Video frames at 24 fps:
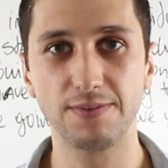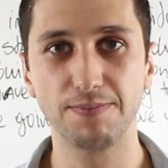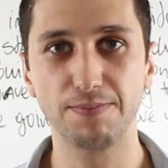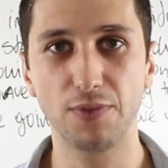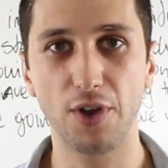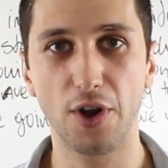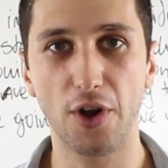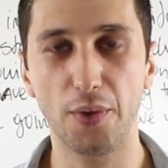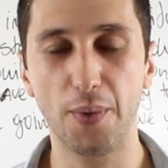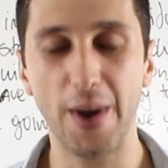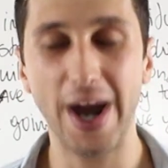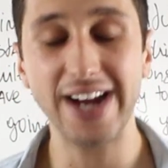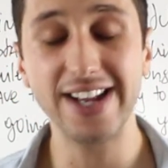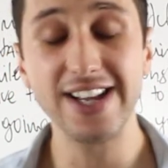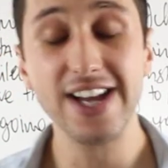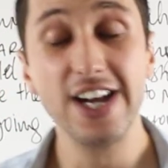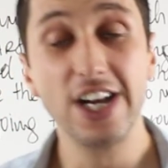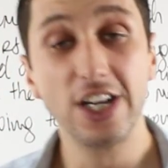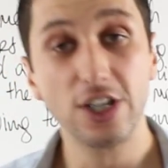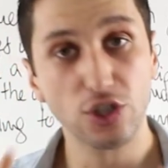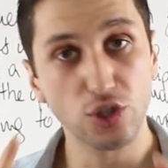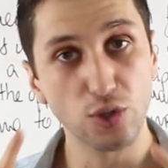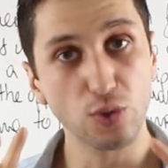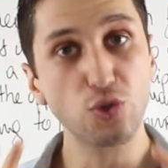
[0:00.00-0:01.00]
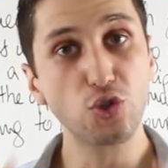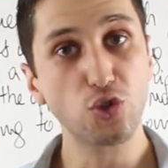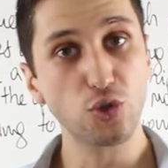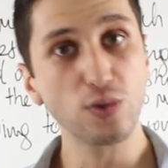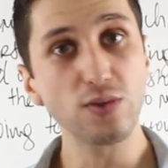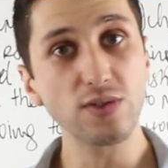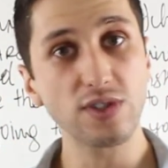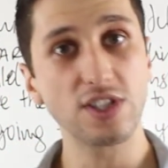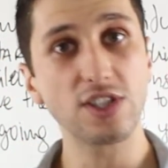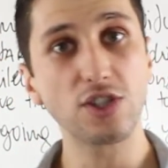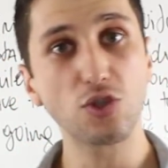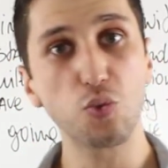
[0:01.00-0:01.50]
All right? So choose
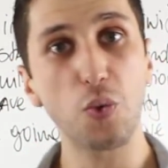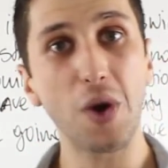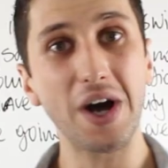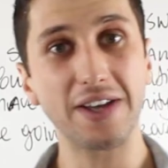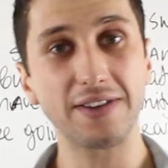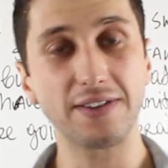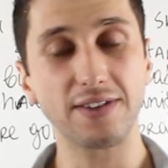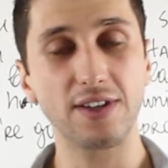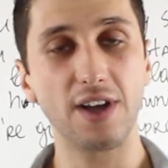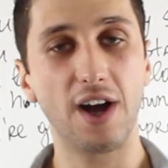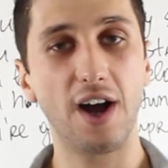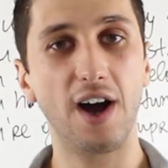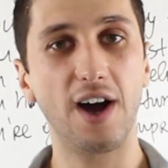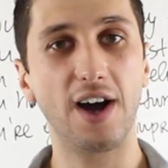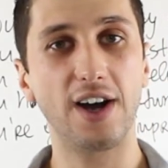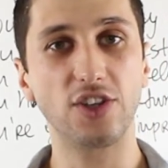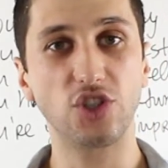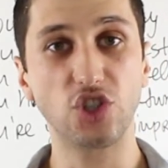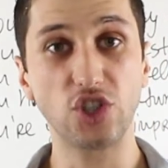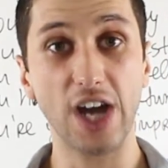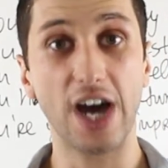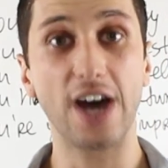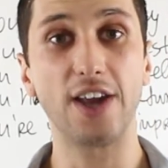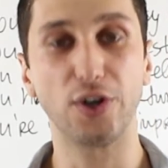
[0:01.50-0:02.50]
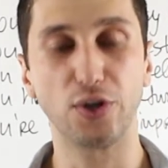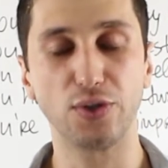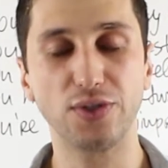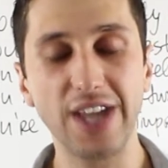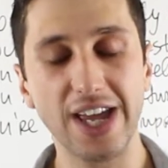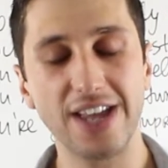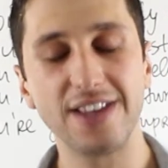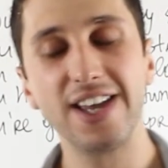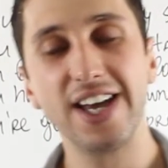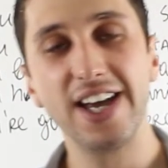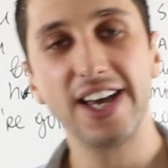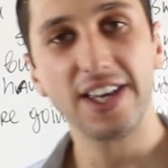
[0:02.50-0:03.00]
this one channel.
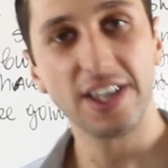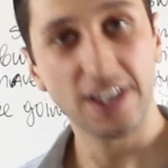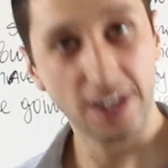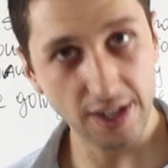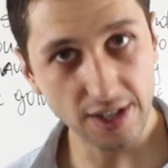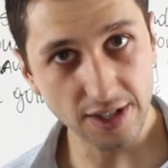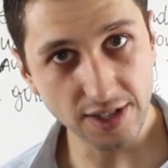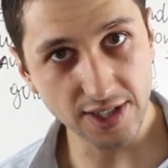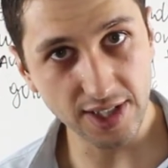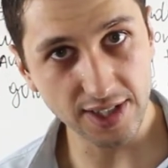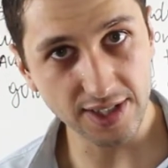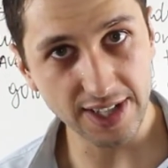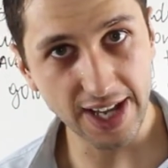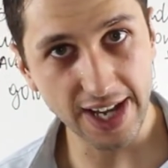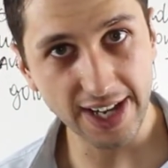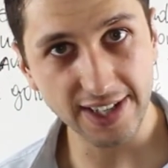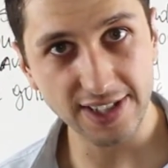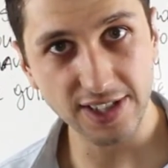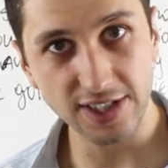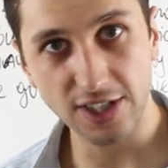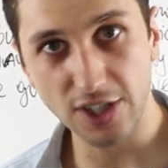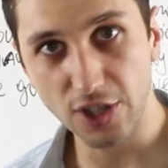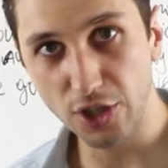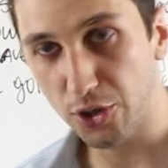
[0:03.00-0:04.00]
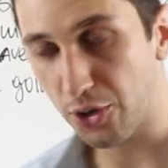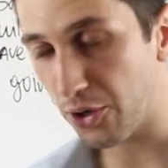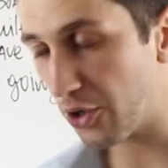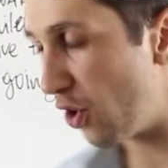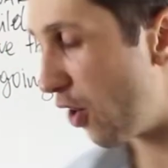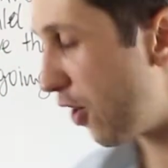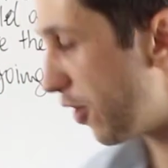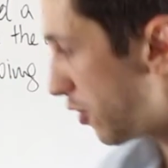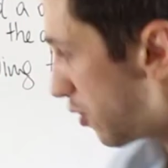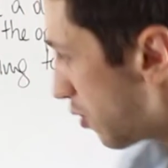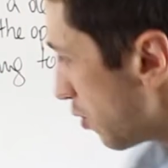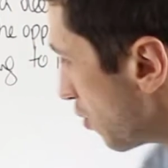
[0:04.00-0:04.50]
Then here's the second thing you're
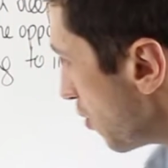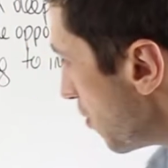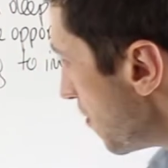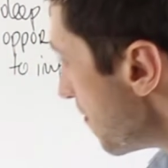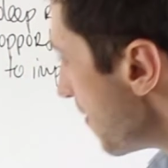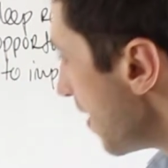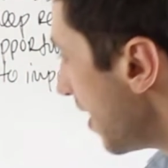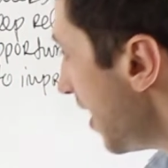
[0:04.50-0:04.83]
going to do.